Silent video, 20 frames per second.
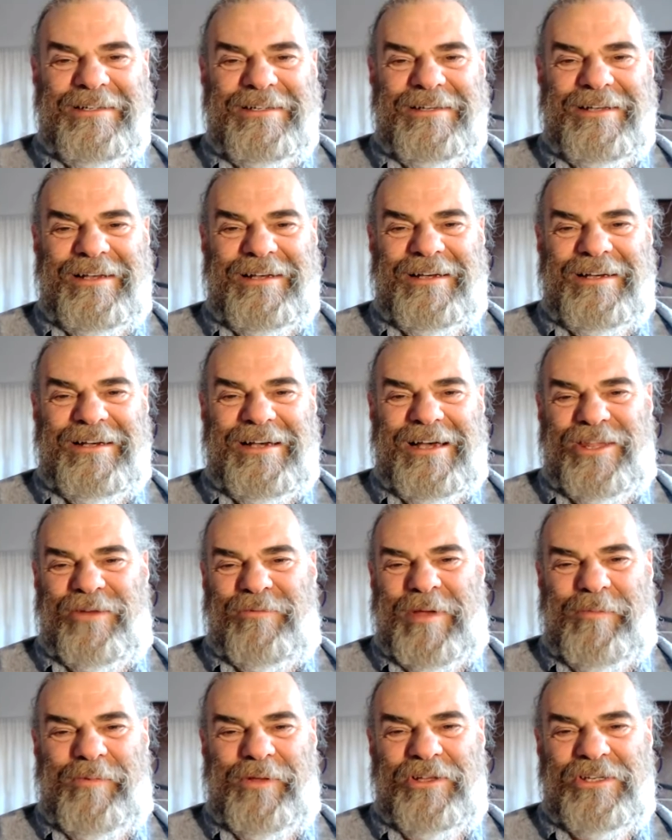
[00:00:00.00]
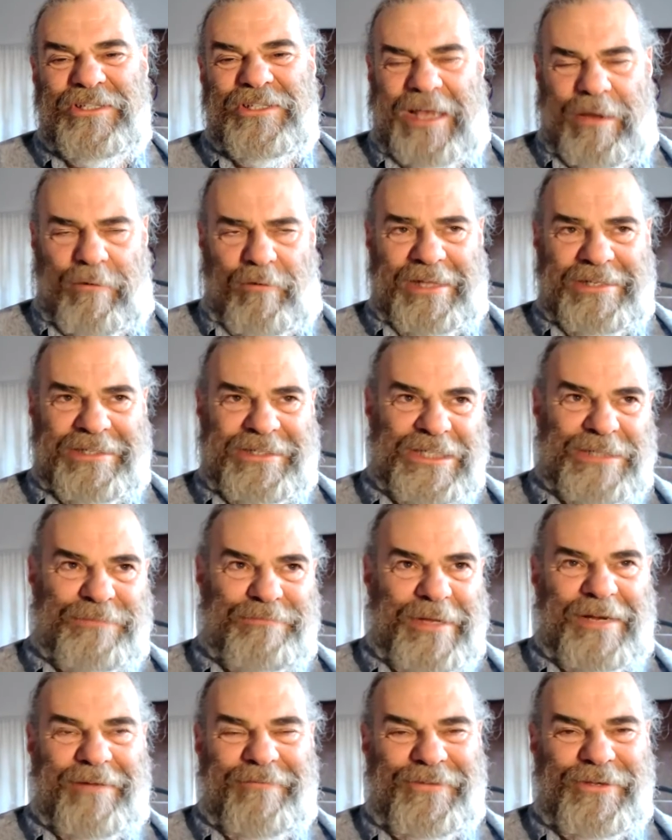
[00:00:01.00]
Other people will say, well, it's just
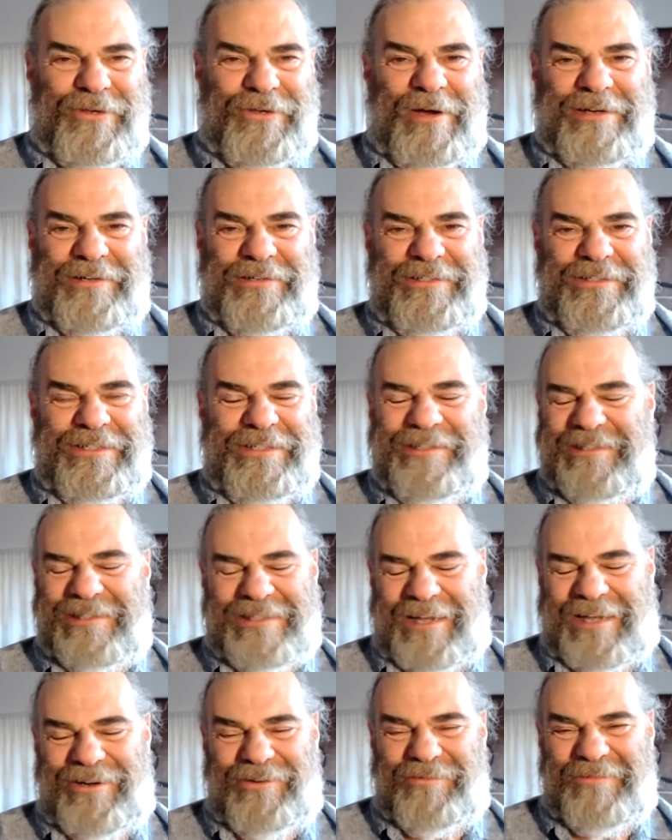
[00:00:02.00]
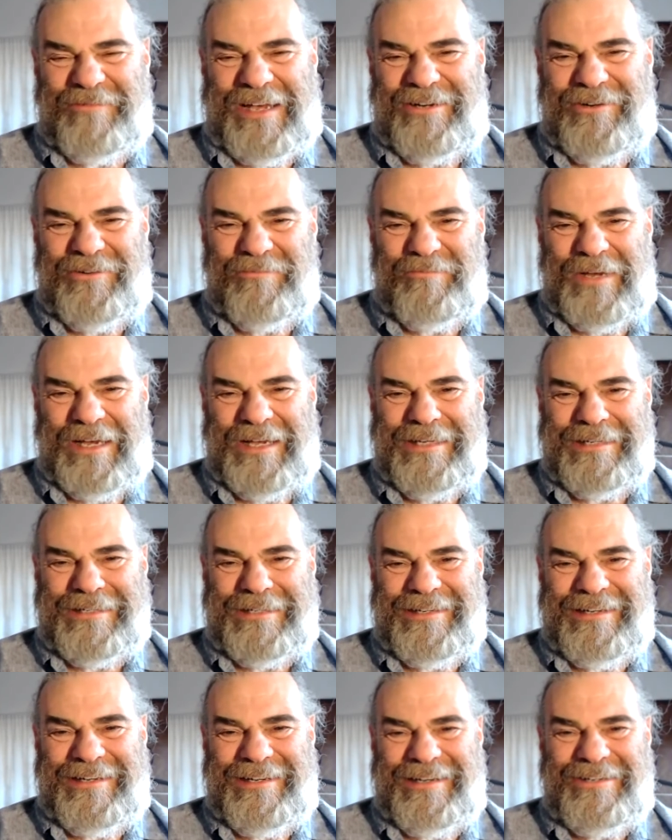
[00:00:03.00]
been a few hundred years. I don't buy it.
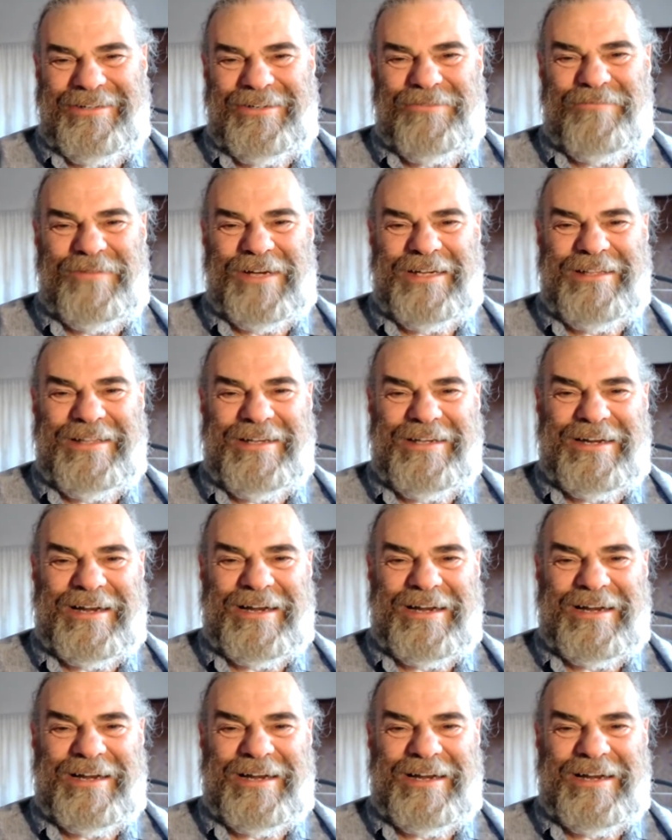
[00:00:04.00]
I don't buy that